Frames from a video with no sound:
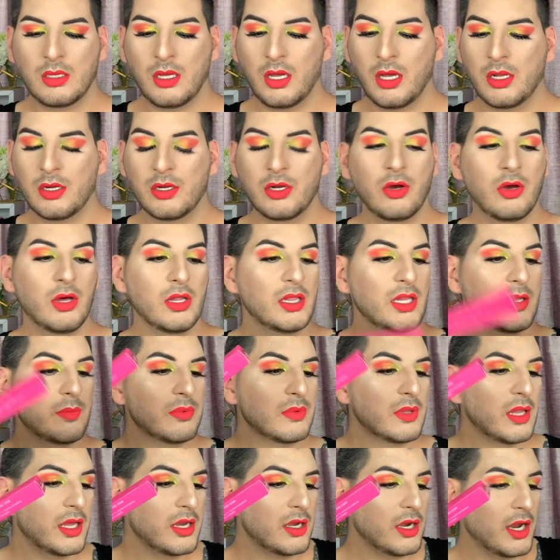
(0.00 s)
I don't know, a
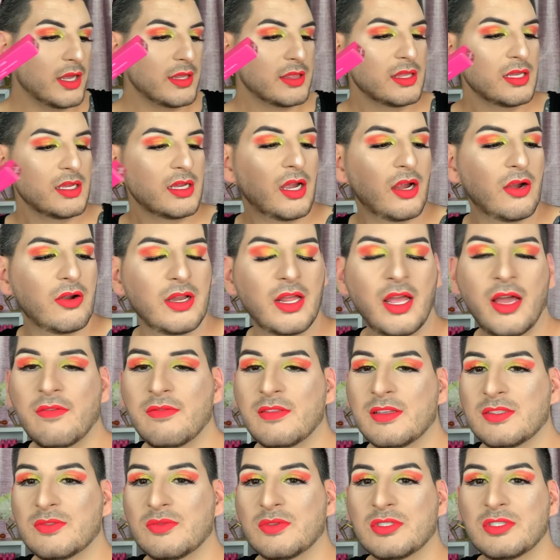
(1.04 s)
lip liner. I think I already have
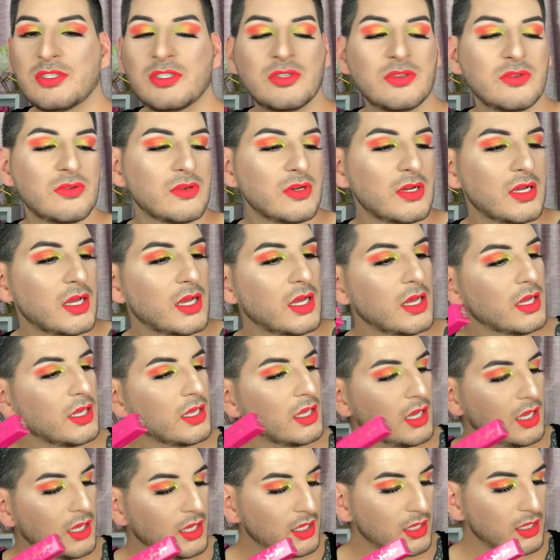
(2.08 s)
this one too.
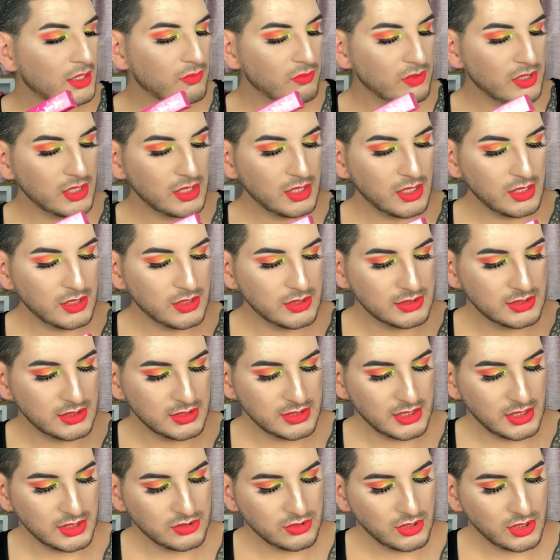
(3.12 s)
What color is
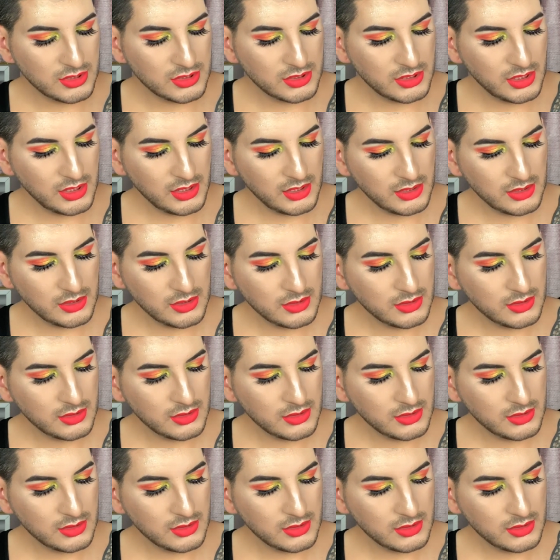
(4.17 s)
this? Androgyny?